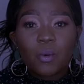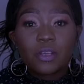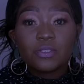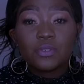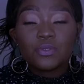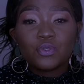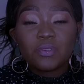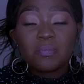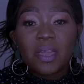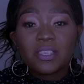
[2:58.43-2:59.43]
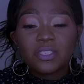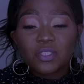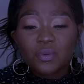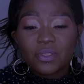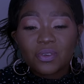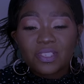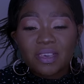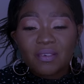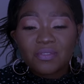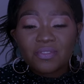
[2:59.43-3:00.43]
want you to be patient with
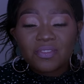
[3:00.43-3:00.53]
yourself.